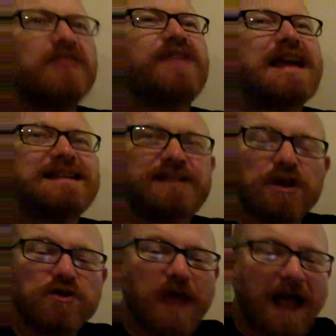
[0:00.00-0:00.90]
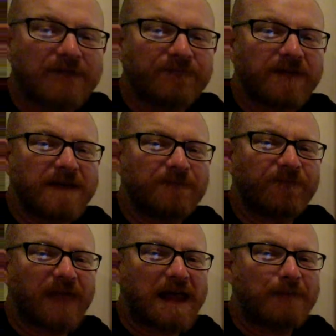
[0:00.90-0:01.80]
They do have
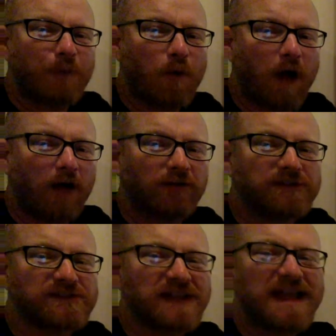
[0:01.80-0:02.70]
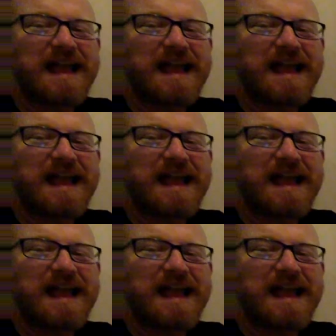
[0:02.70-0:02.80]
inflatable hulls.